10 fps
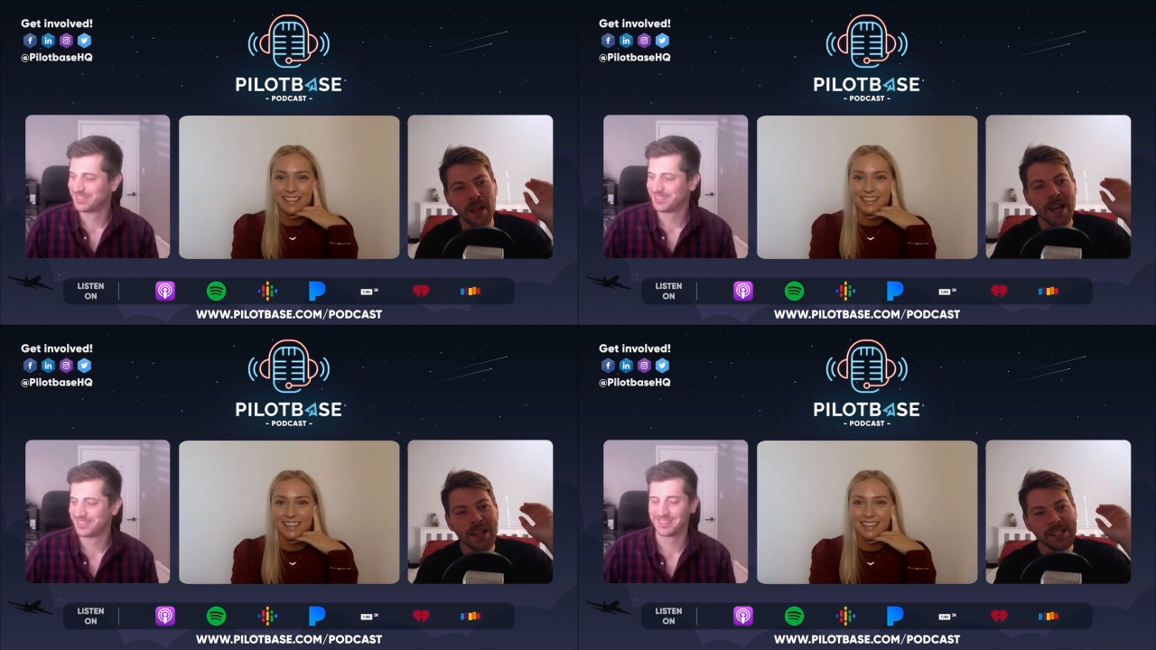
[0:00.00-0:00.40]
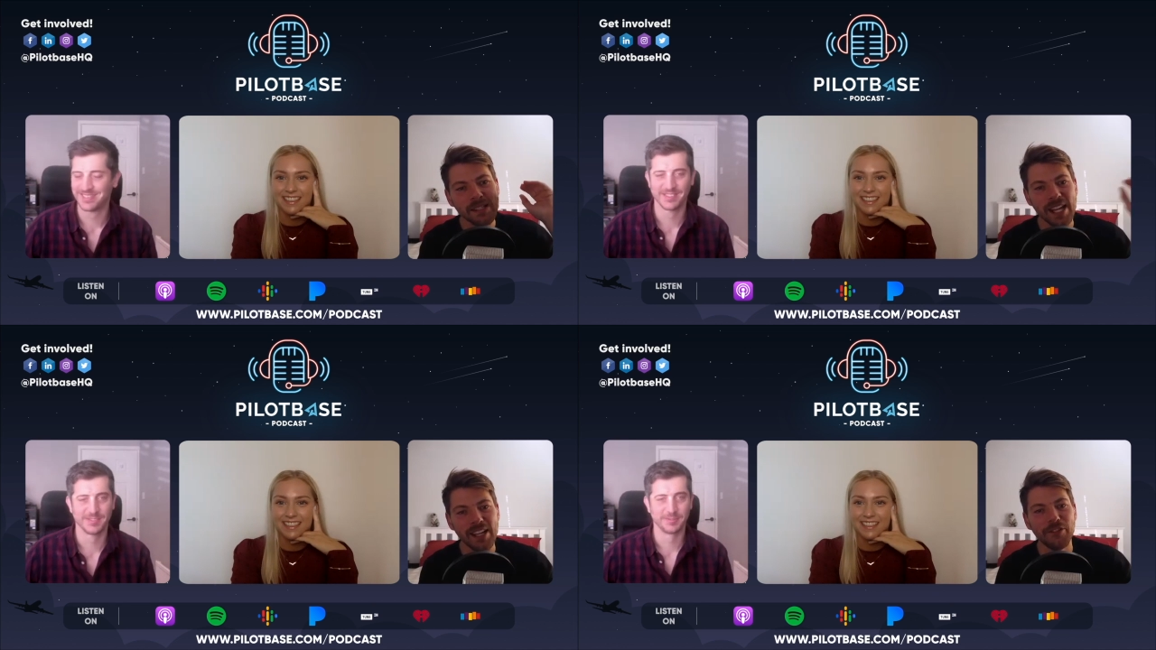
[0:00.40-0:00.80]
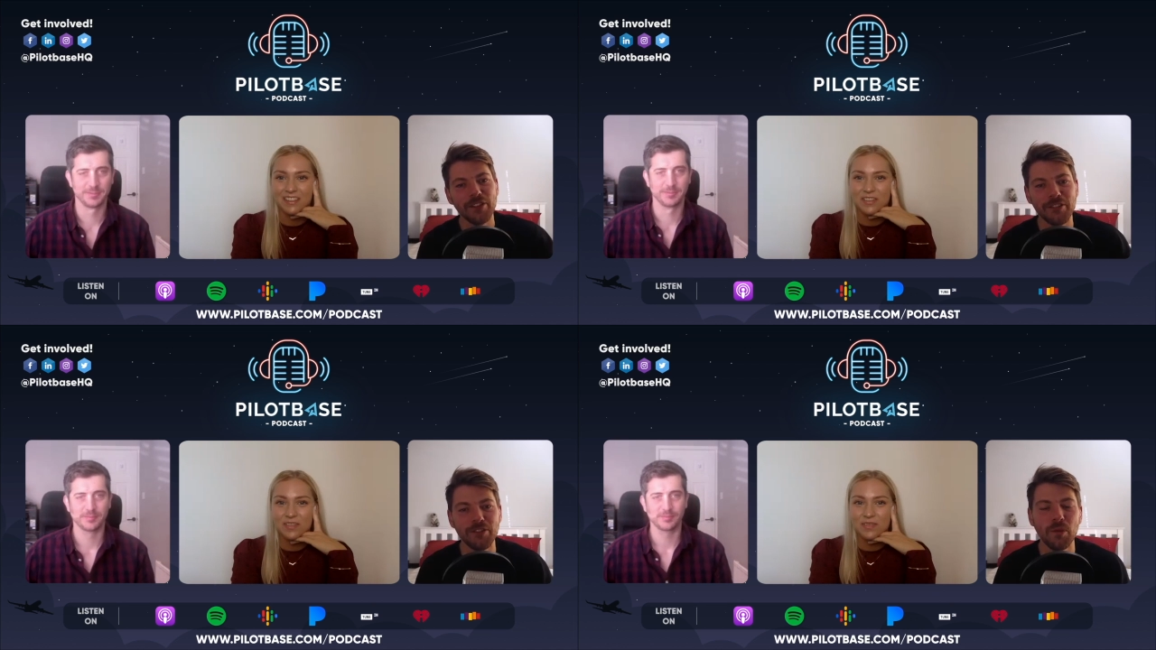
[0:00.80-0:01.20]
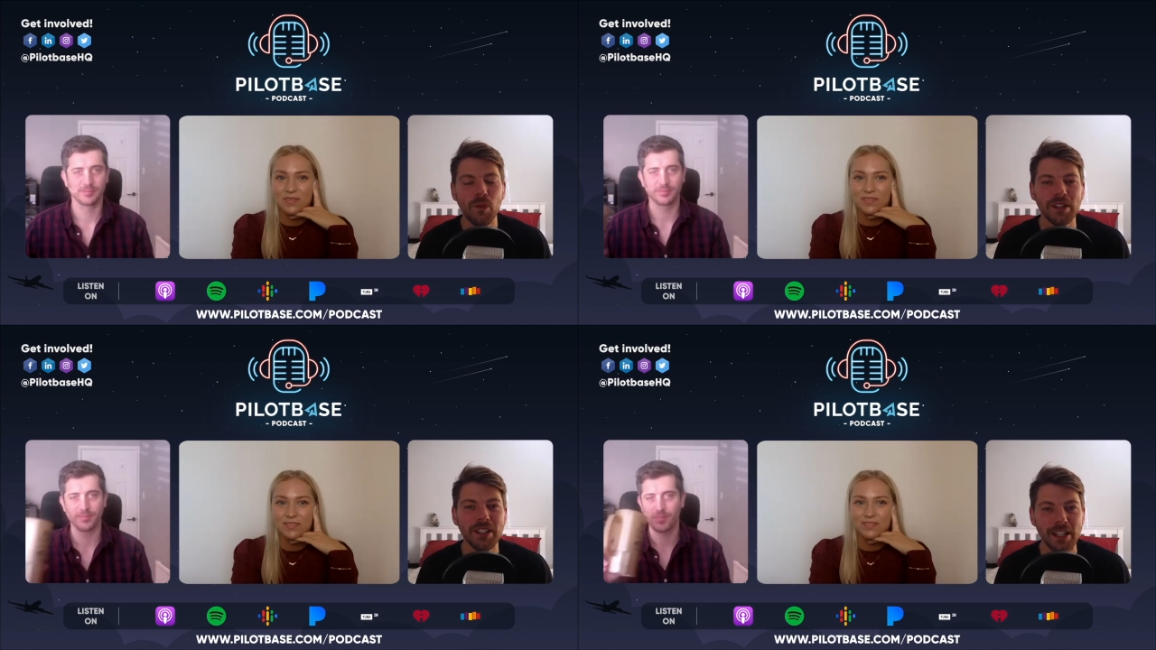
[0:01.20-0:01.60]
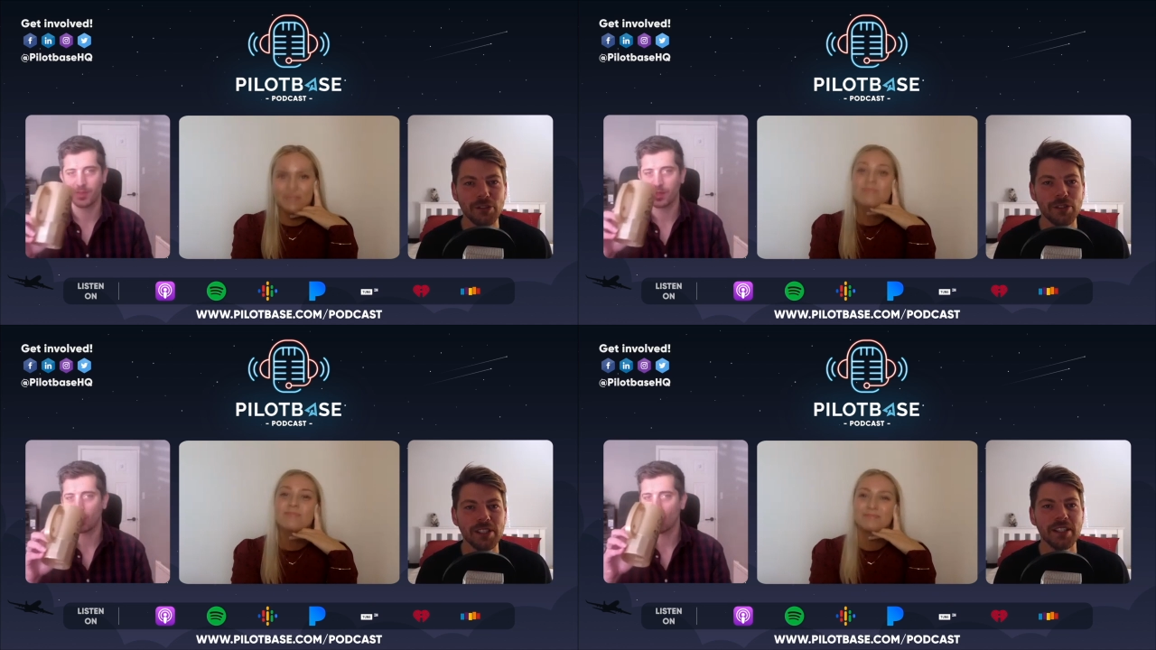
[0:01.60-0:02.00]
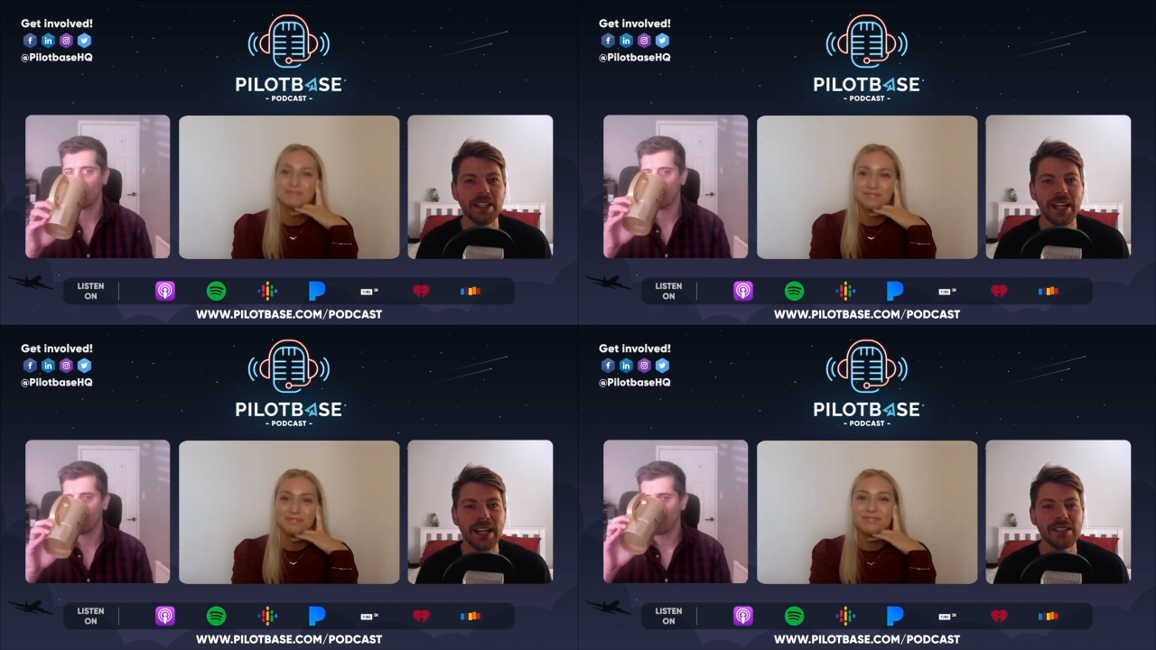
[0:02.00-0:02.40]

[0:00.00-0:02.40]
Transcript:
Speaker 1: safely from one country to the next,